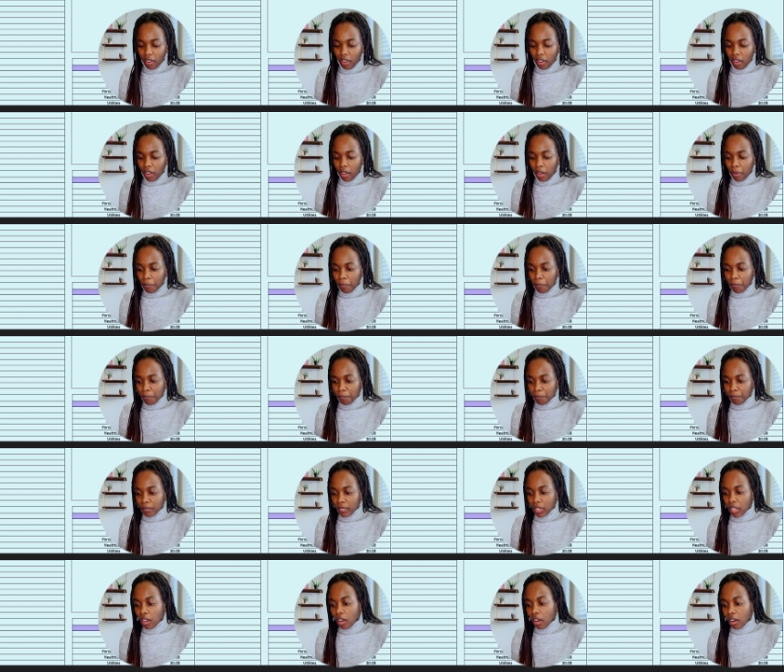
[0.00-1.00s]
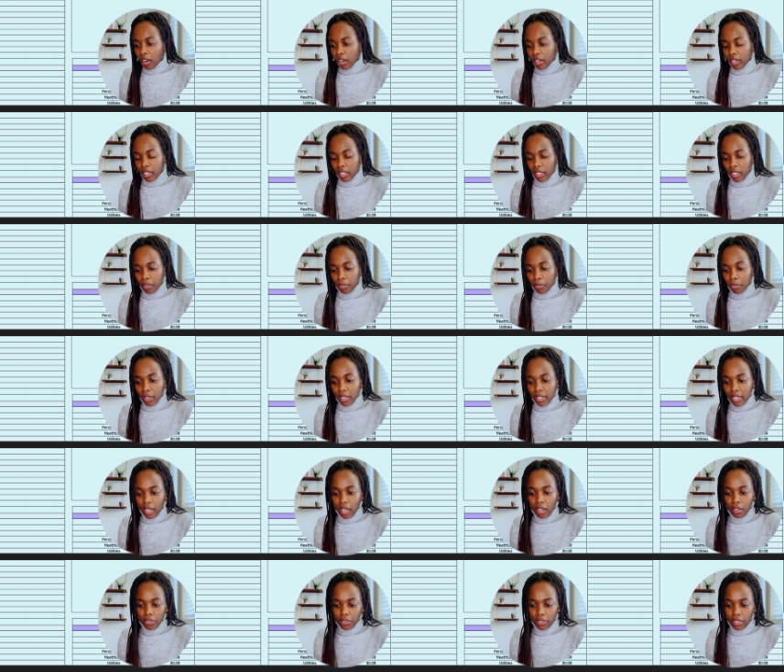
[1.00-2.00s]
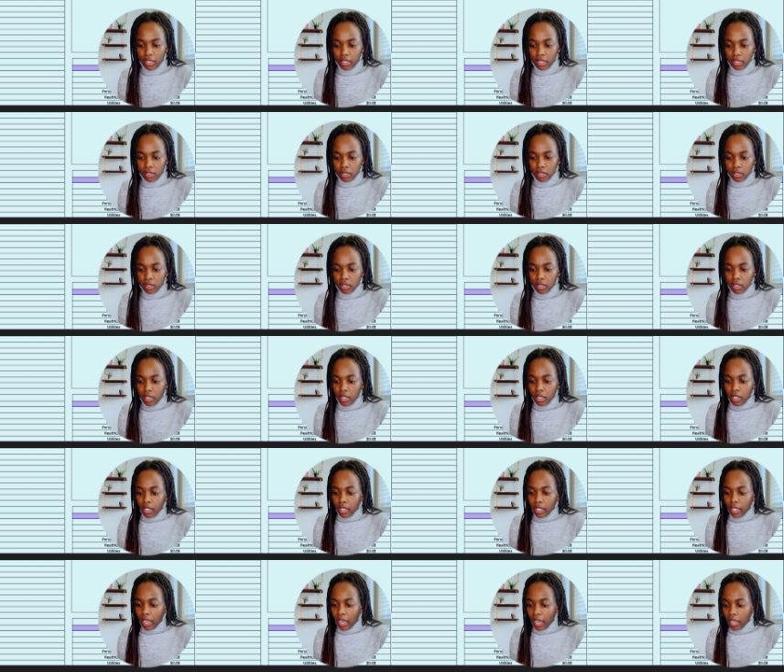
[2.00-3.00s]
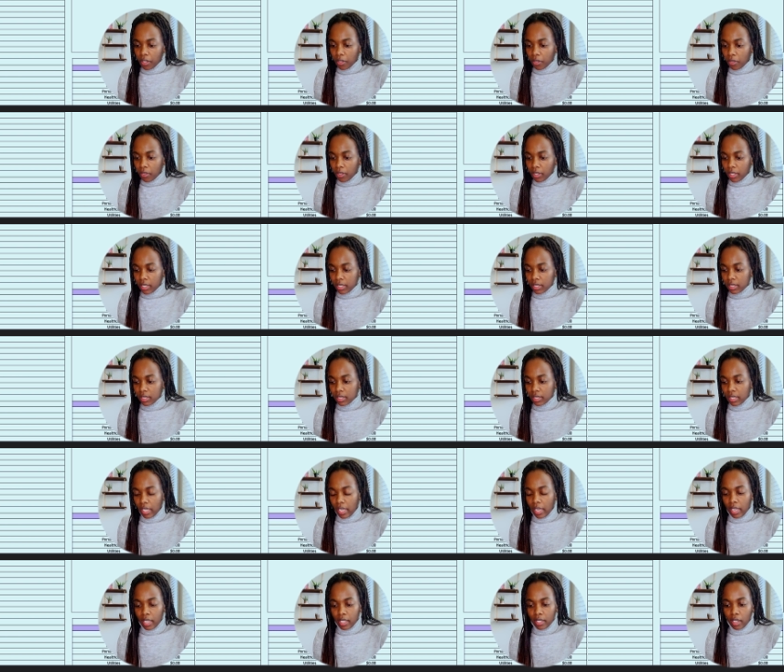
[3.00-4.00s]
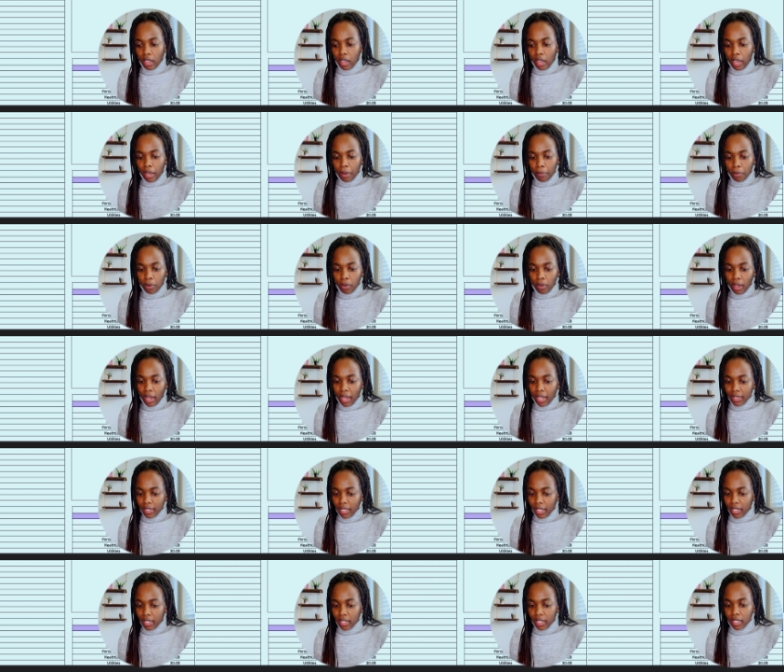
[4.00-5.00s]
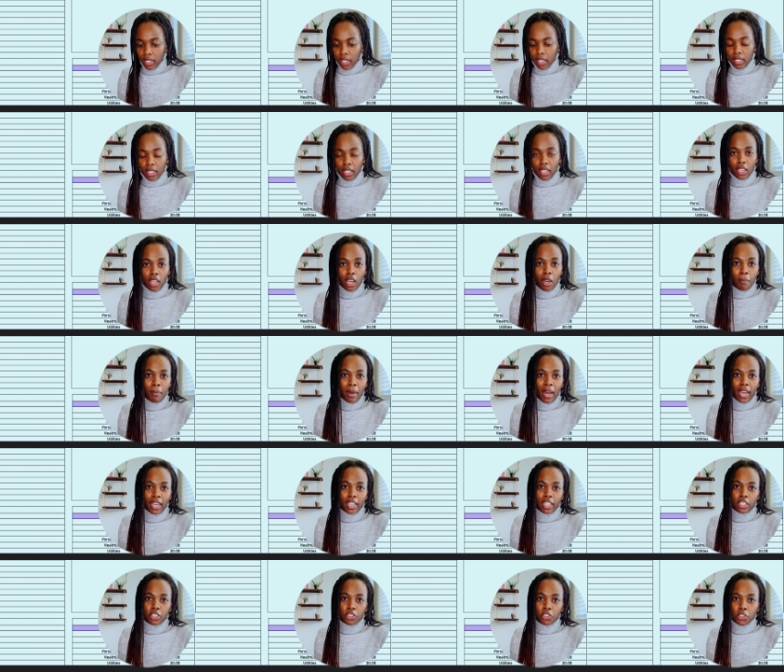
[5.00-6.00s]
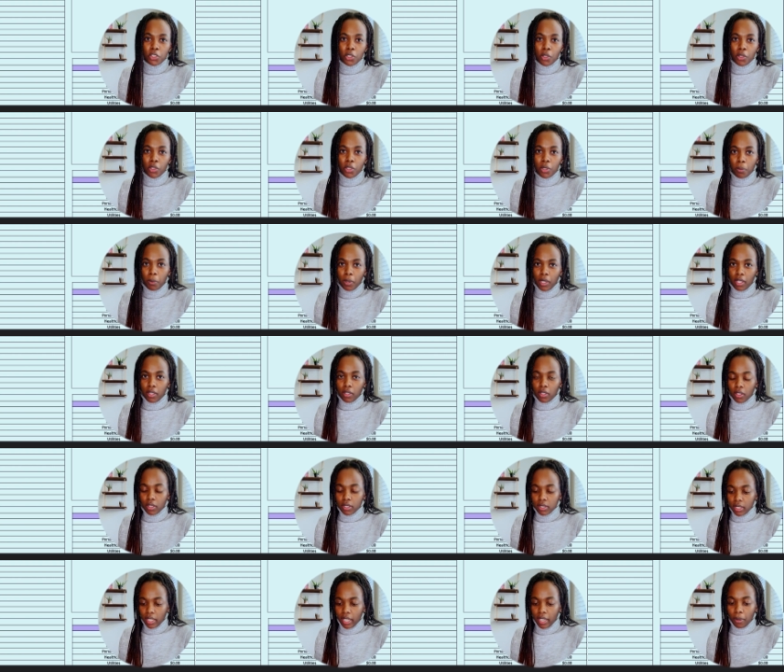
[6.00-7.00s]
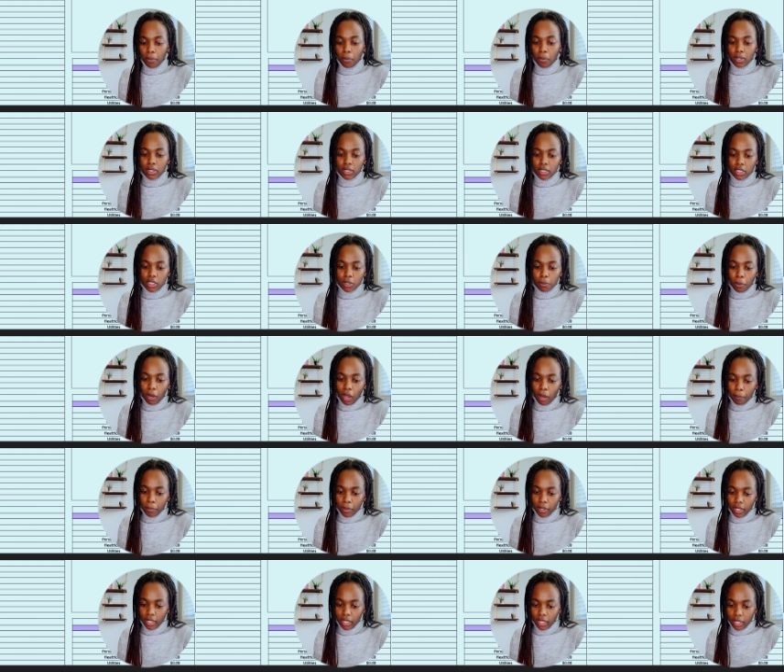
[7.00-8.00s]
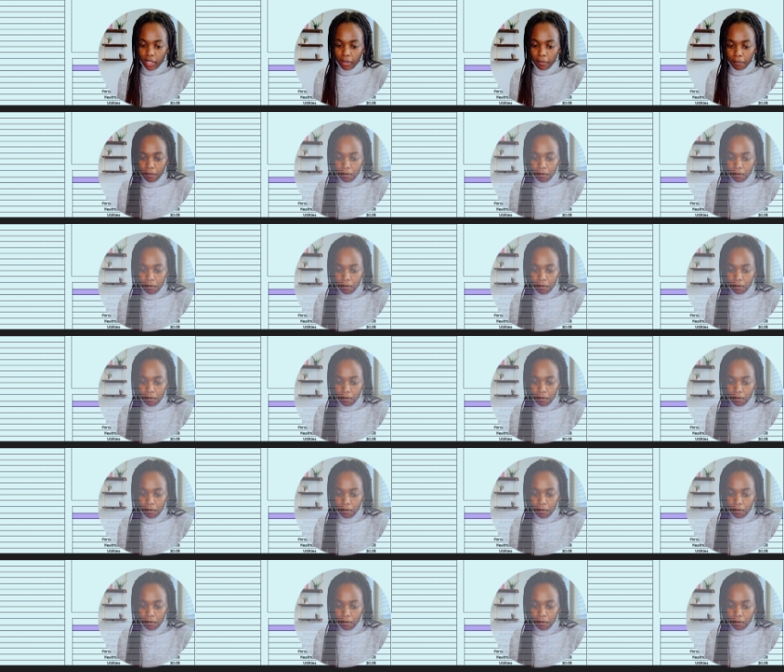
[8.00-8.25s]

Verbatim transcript: um, already written out these categories and I will add that in and then come back and show you what it looks like once it's populated.